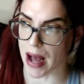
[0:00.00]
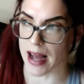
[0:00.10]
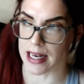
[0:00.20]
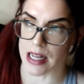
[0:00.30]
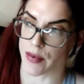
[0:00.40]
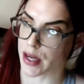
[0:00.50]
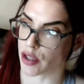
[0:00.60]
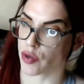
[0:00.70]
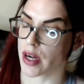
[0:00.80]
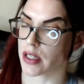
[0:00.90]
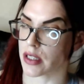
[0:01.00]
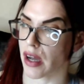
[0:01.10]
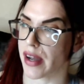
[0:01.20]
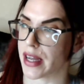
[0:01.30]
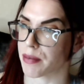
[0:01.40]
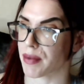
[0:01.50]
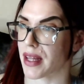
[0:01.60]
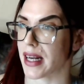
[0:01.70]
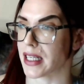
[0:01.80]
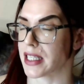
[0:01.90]
badly when you're trying to diet, but
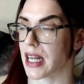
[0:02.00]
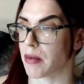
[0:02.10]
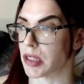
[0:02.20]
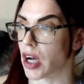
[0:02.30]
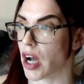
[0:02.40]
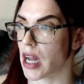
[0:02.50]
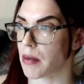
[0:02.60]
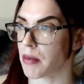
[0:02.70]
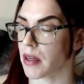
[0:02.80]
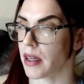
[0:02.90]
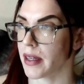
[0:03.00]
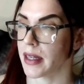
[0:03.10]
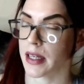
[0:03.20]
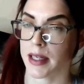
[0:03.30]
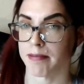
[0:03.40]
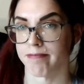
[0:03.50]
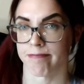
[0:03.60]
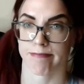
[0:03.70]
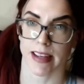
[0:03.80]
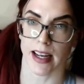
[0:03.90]
then at the same time,
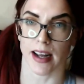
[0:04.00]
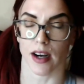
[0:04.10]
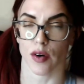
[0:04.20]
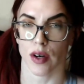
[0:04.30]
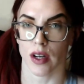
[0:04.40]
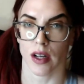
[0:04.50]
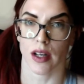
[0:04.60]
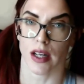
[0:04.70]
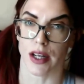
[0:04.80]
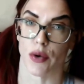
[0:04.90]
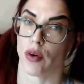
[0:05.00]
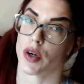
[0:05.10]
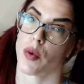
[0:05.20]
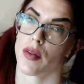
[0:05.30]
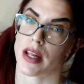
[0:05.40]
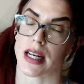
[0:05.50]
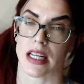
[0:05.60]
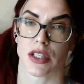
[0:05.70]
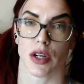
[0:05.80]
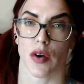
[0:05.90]
you know, you're the one that
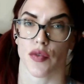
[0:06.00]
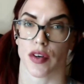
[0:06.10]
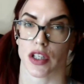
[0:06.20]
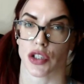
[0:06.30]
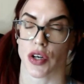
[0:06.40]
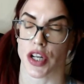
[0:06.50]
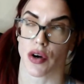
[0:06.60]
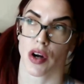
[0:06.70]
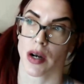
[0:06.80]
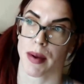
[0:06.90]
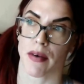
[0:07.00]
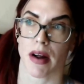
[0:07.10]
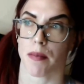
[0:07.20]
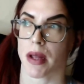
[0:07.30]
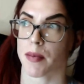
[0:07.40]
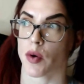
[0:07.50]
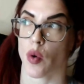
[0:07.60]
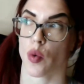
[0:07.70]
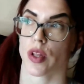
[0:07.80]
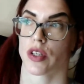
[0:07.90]
needs to go through this journey. You're going to be around people
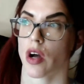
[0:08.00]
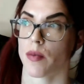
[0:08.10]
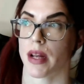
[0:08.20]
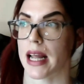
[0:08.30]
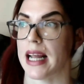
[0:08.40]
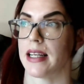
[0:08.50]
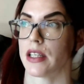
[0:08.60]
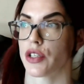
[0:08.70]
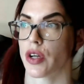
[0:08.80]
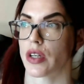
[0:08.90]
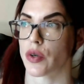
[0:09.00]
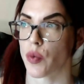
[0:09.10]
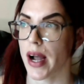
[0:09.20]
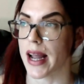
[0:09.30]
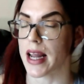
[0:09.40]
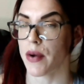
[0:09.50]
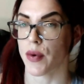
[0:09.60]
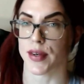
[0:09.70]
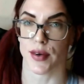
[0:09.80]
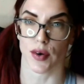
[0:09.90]
all the time that eat a certain way
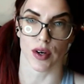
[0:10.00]
when